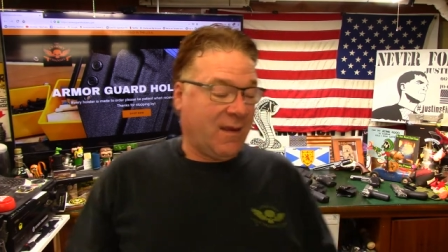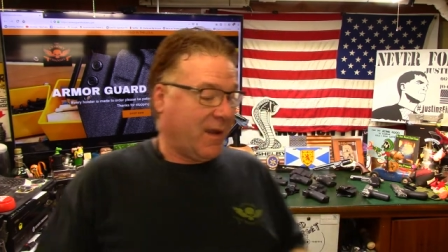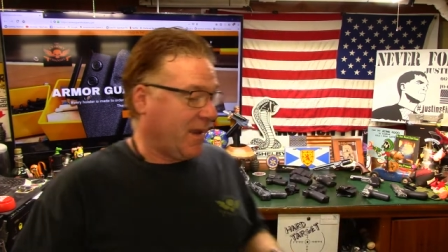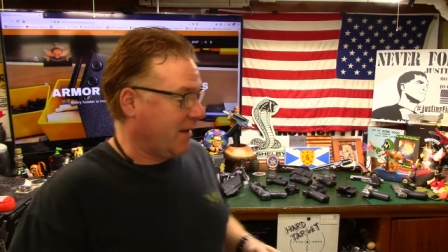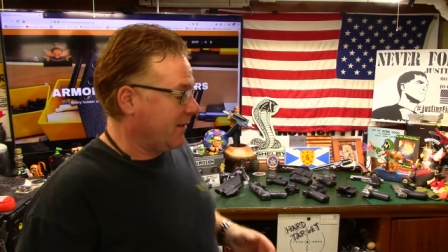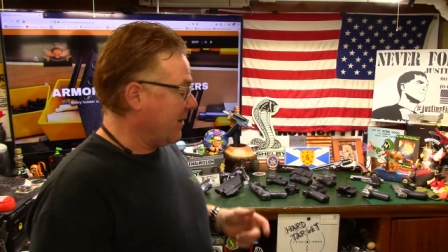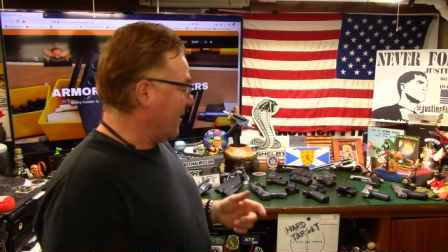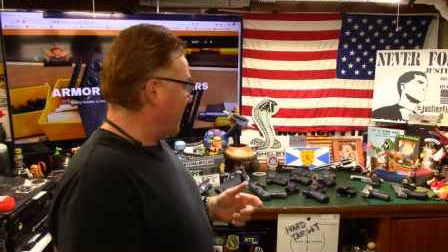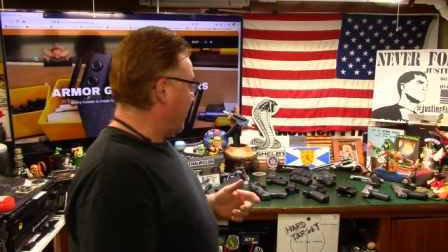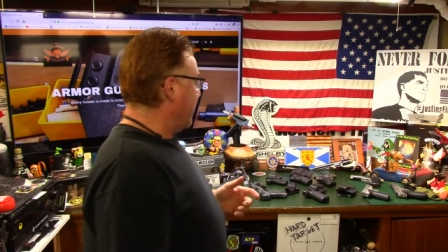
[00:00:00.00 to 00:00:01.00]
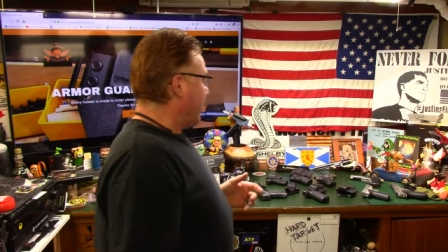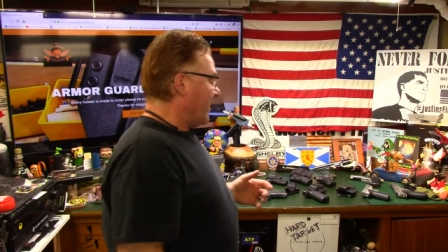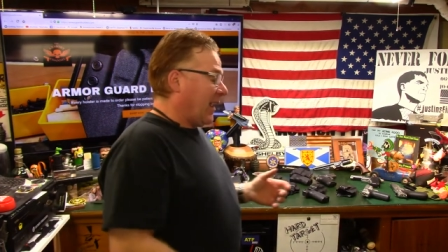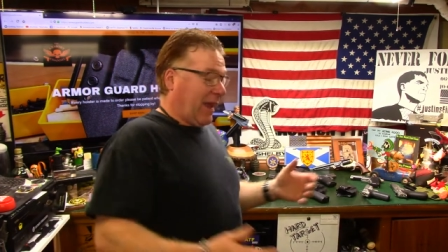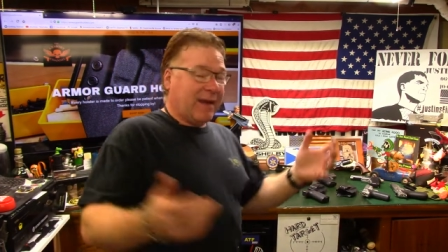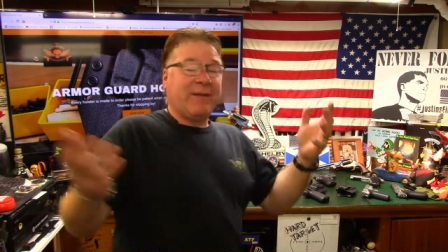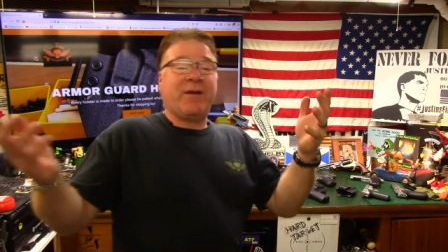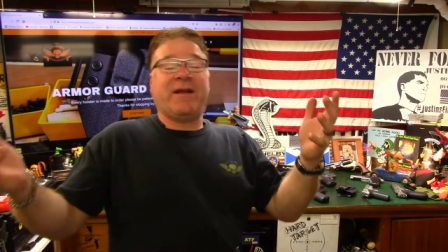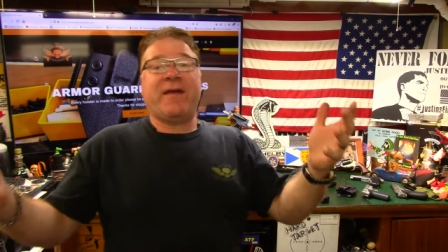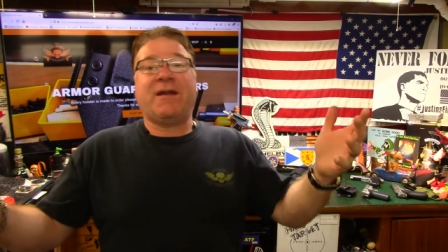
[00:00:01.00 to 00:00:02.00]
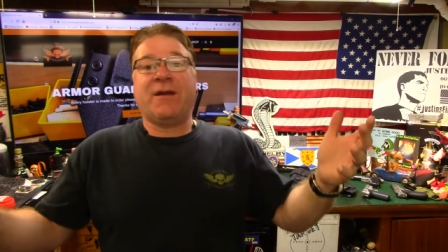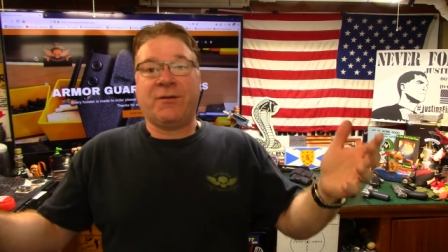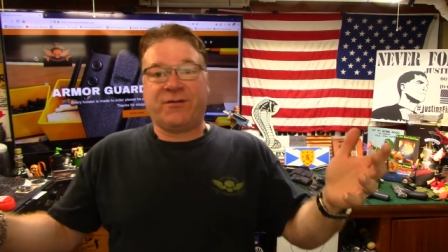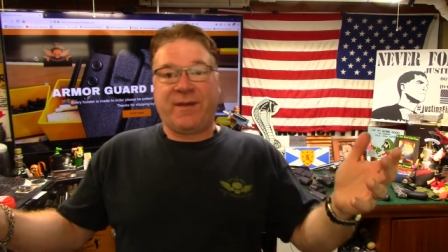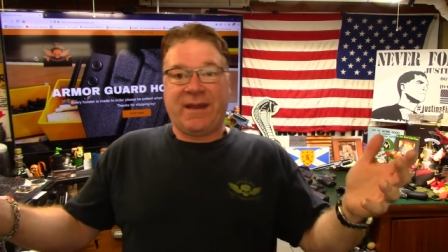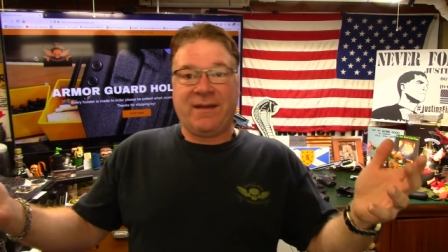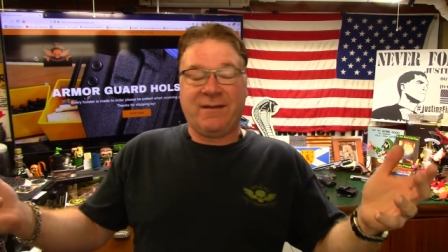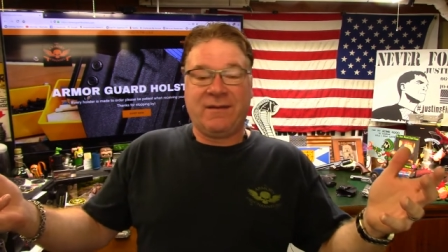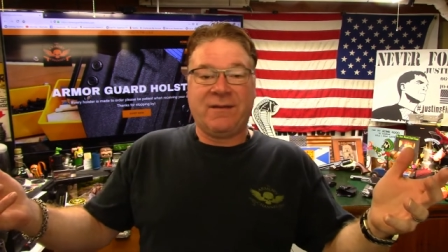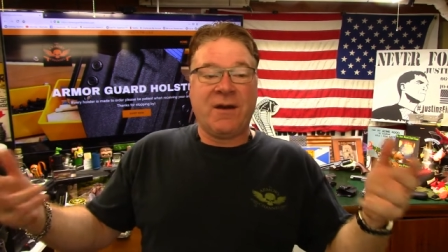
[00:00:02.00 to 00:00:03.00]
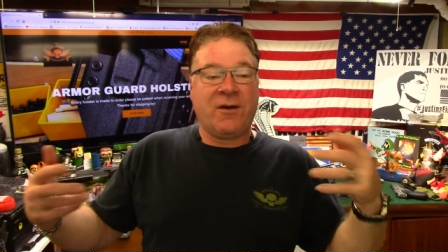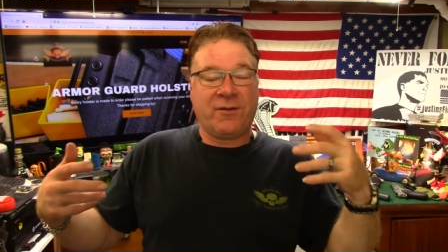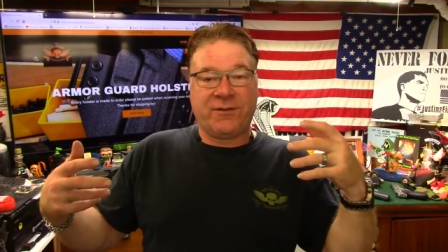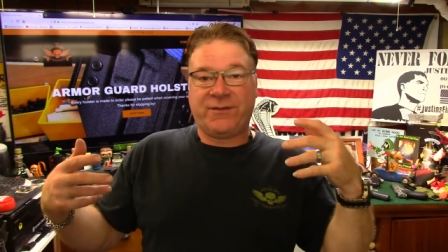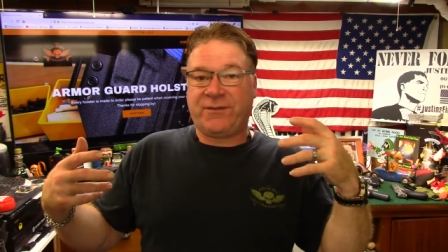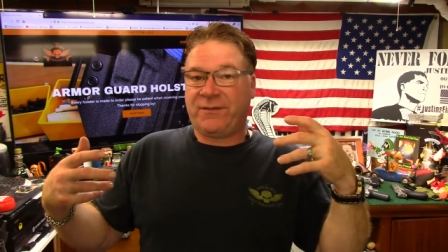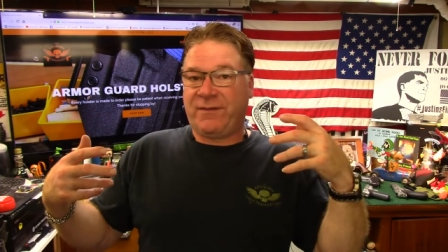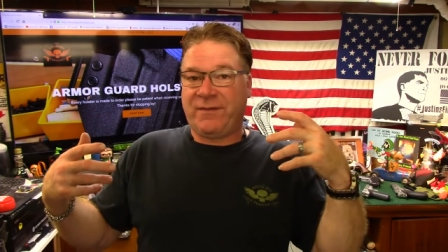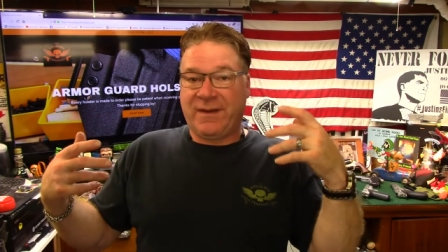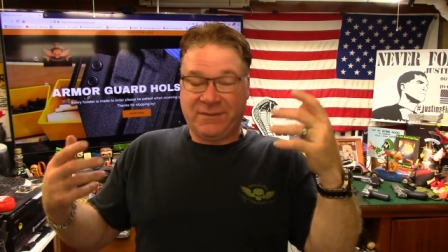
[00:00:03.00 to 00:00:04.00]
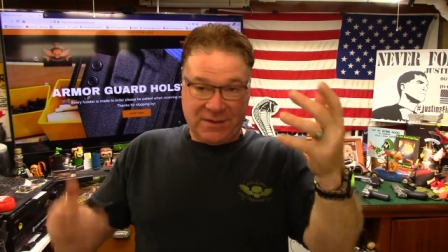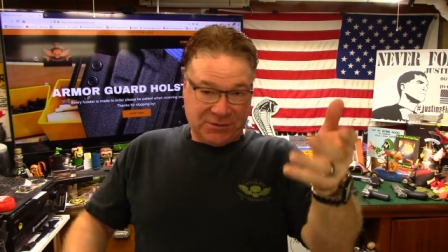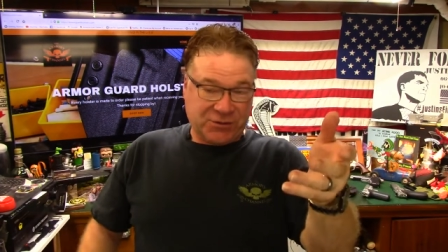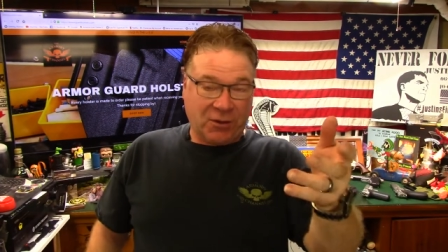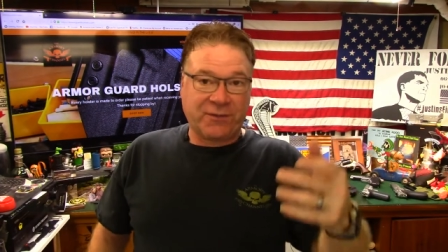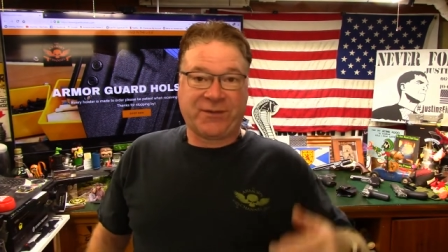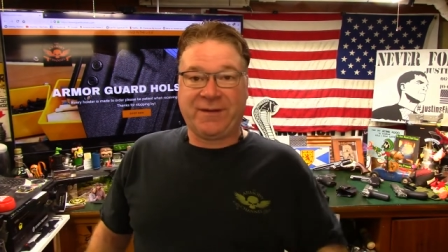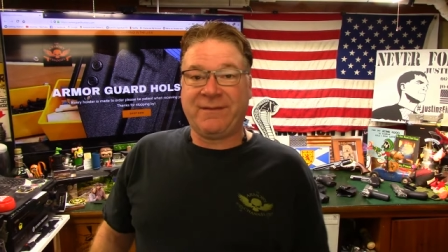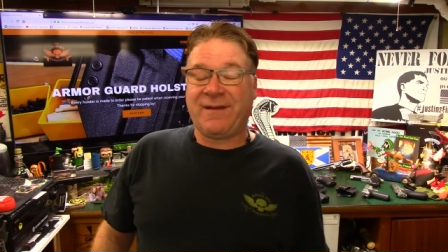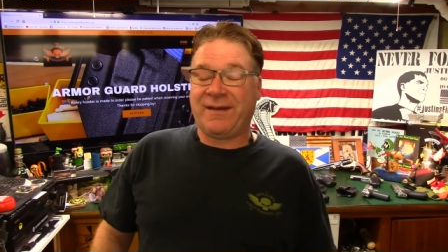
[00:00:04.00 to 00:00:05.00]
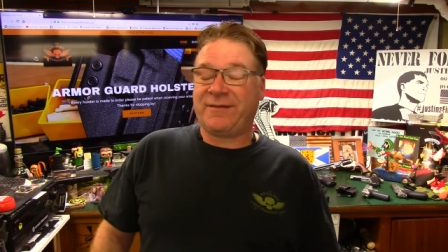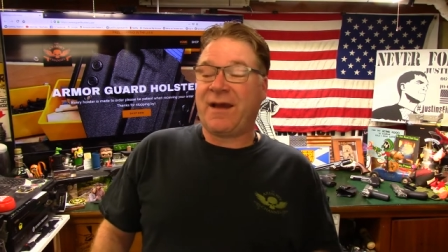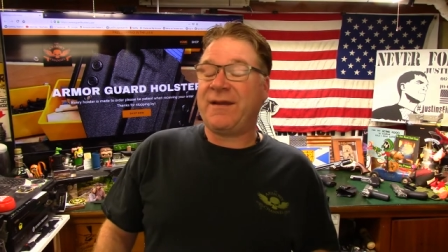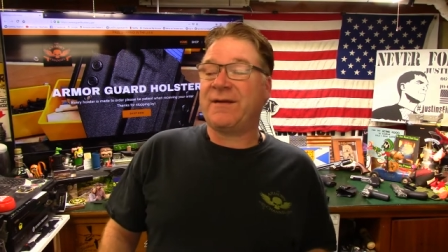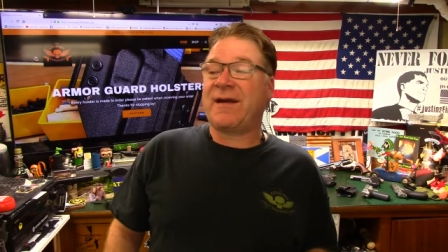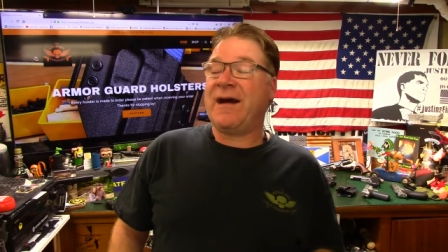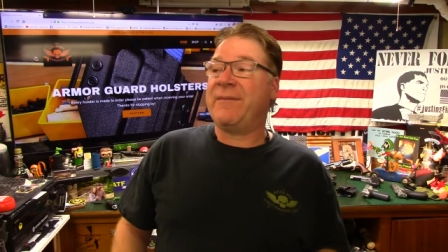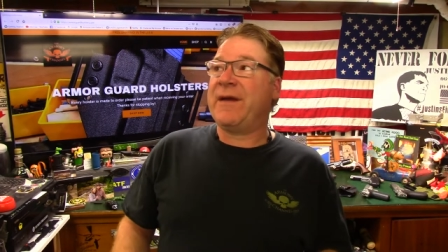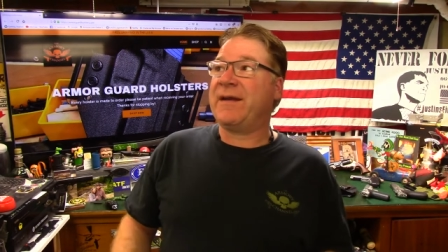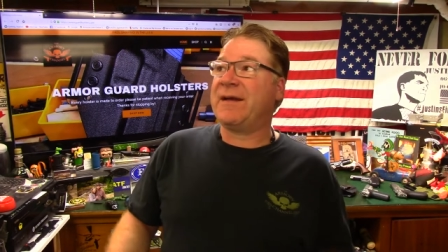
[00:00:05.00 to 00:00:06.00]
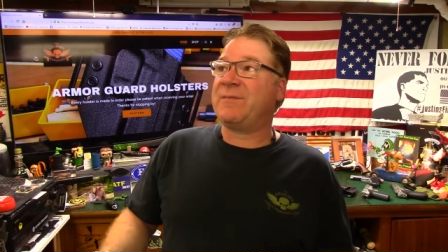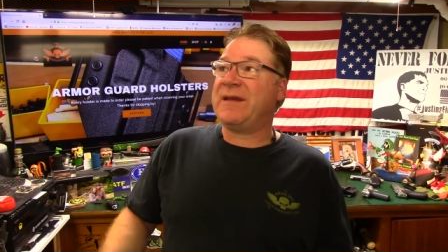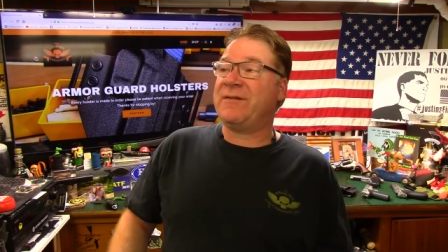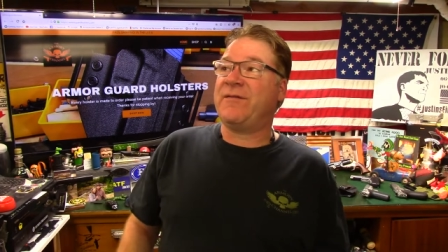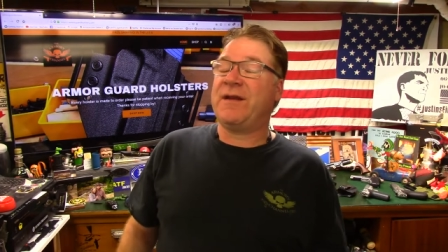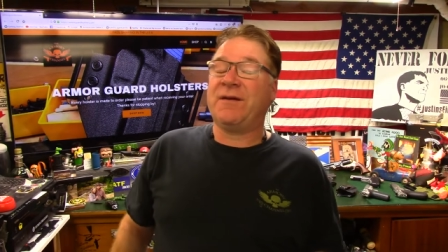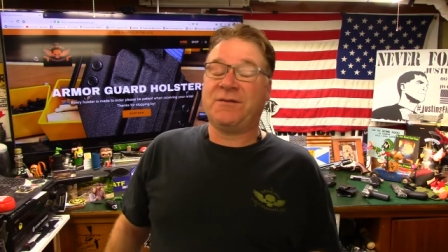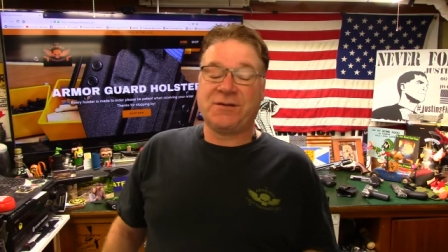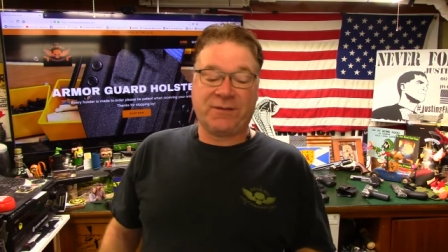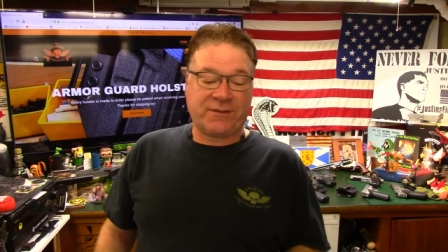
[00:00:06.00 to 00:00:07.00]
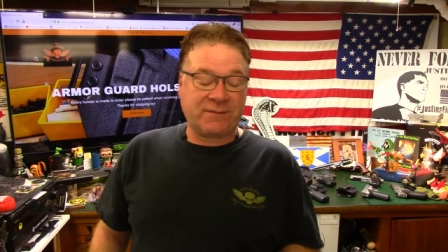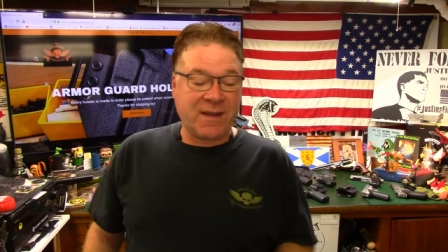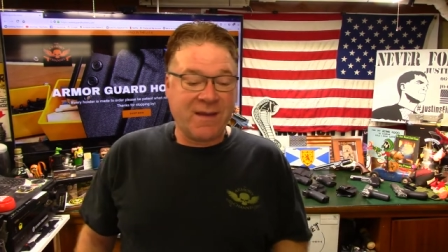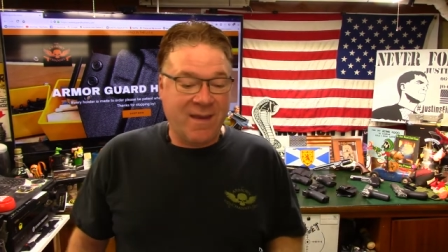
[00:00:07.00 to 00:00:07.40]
And uh, anybody that knows me knows, and, and Jolson, I saw your comment on Pete's video, Jolson.